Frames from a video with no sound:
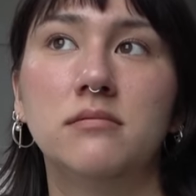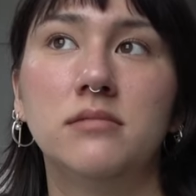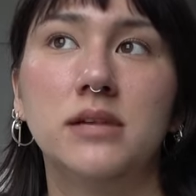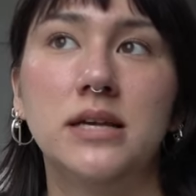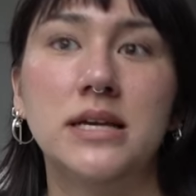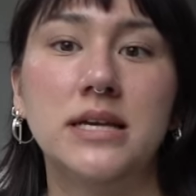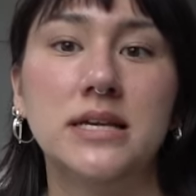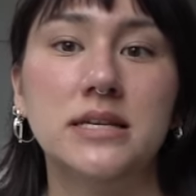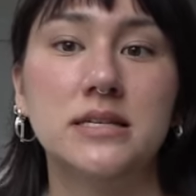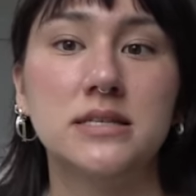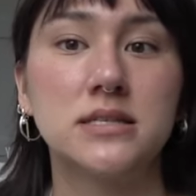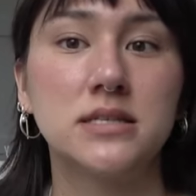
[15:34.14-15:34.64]

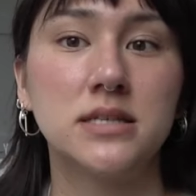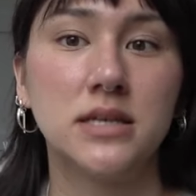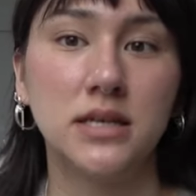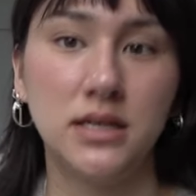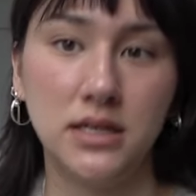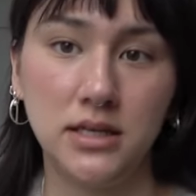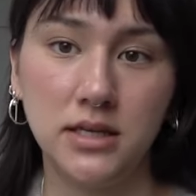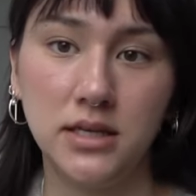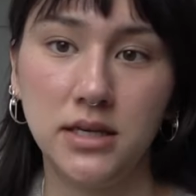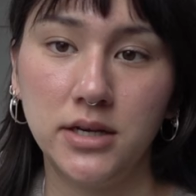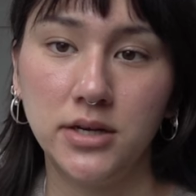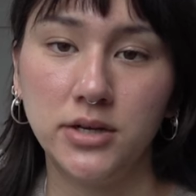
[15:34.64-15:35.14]
his
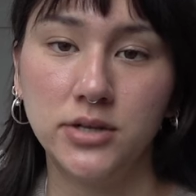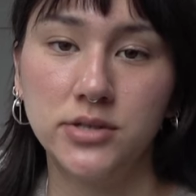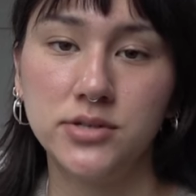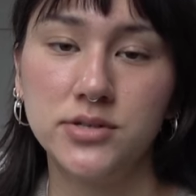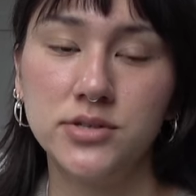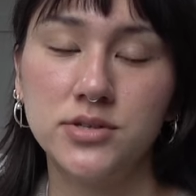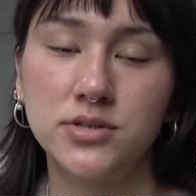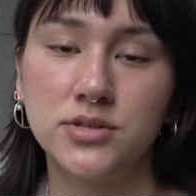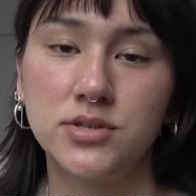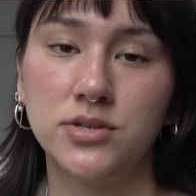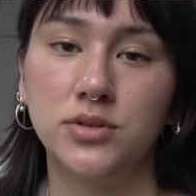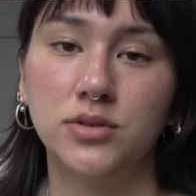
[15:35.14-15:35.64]
teen
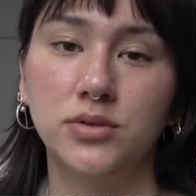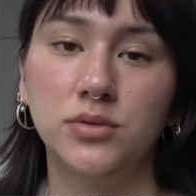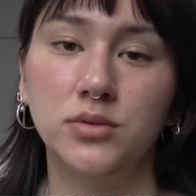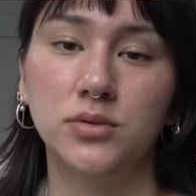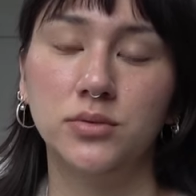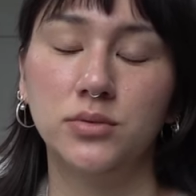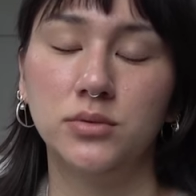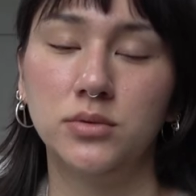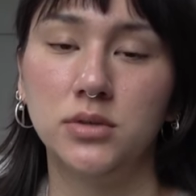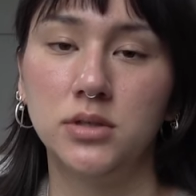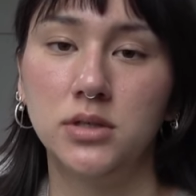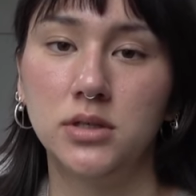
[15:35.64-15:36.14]
years
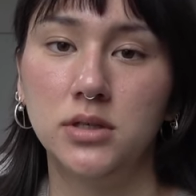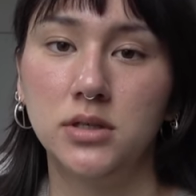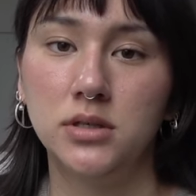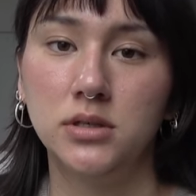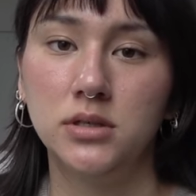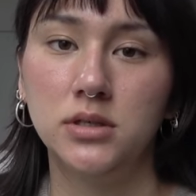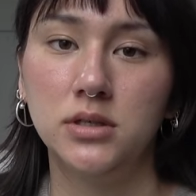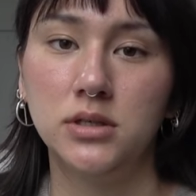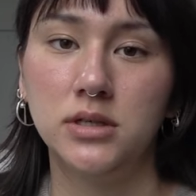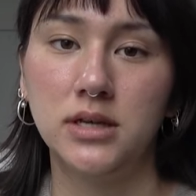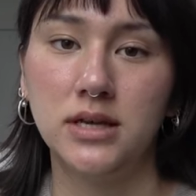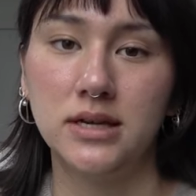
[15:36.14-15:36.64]
to
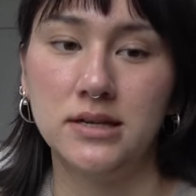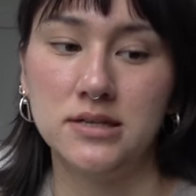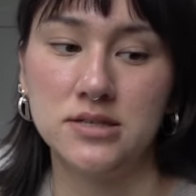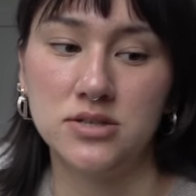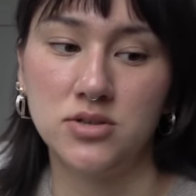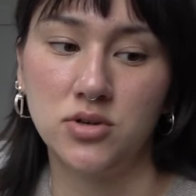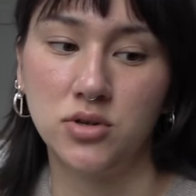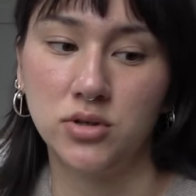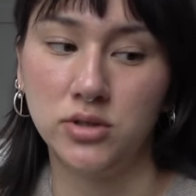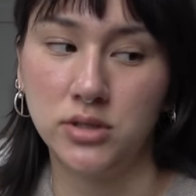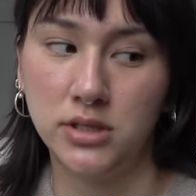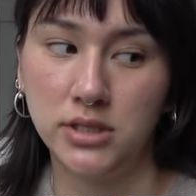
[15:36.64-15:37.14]

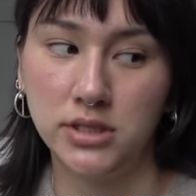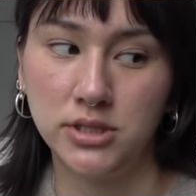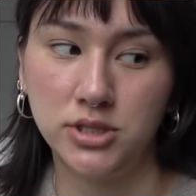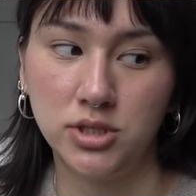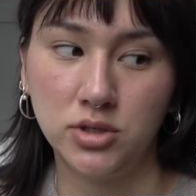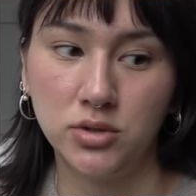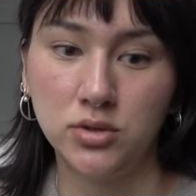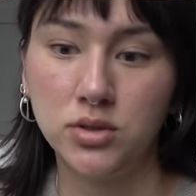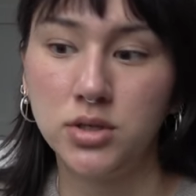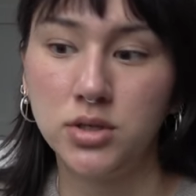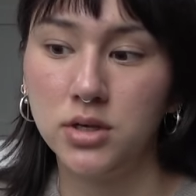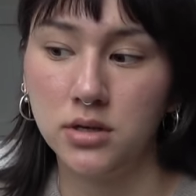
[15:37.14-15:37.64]
his early
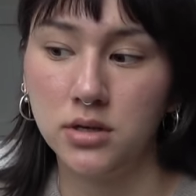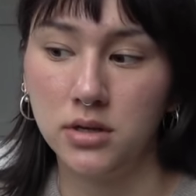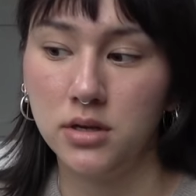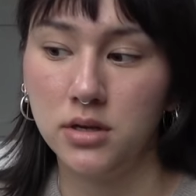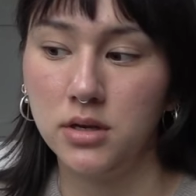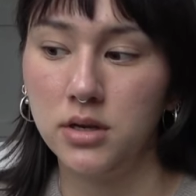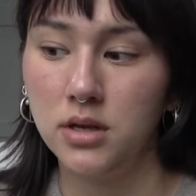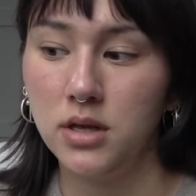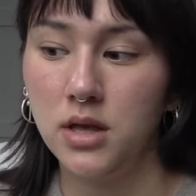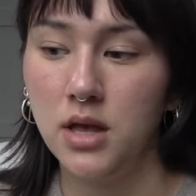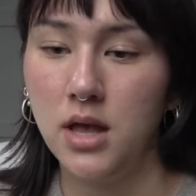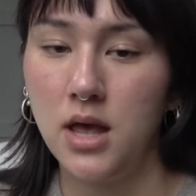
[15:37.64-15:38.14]

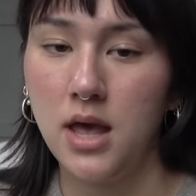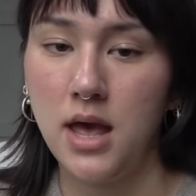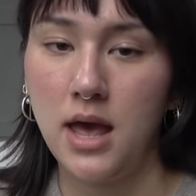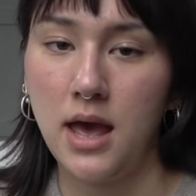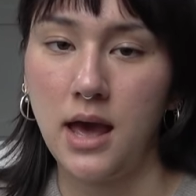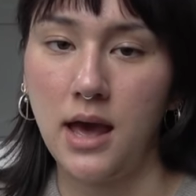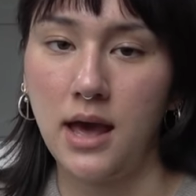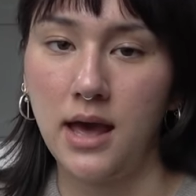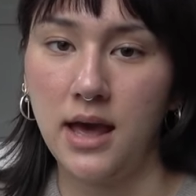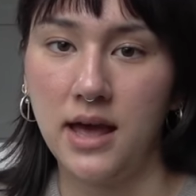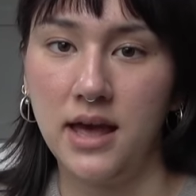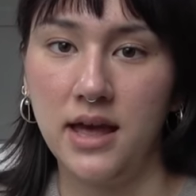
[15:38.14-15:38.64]
adulthood
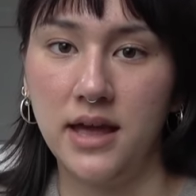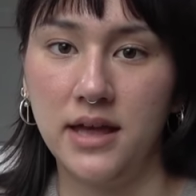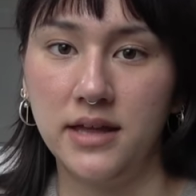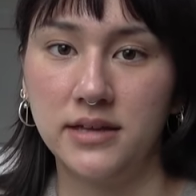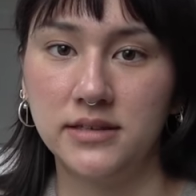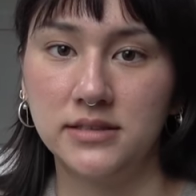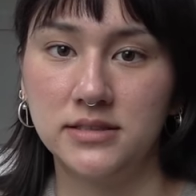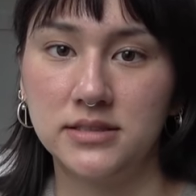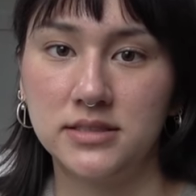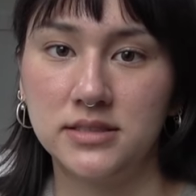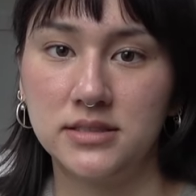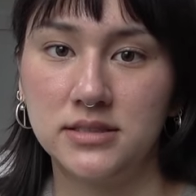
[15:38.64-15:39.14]

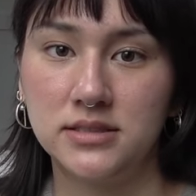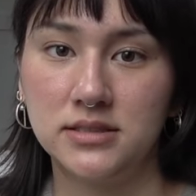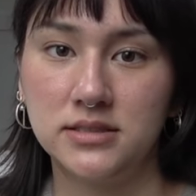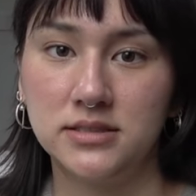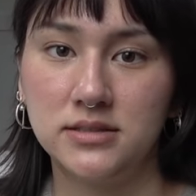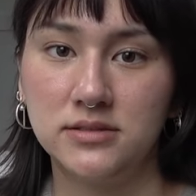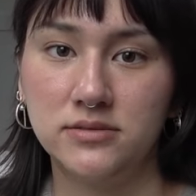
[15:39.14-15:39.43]
and